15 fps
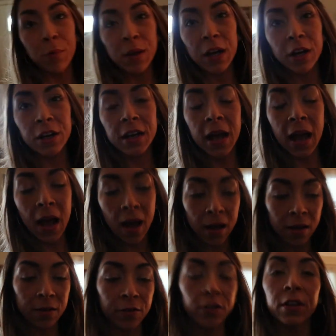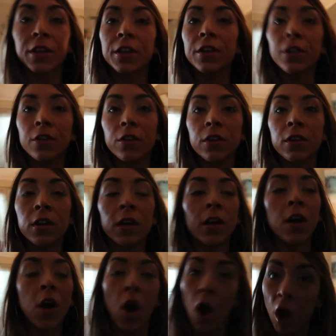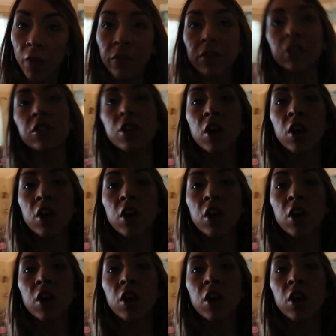We are gonna have a little office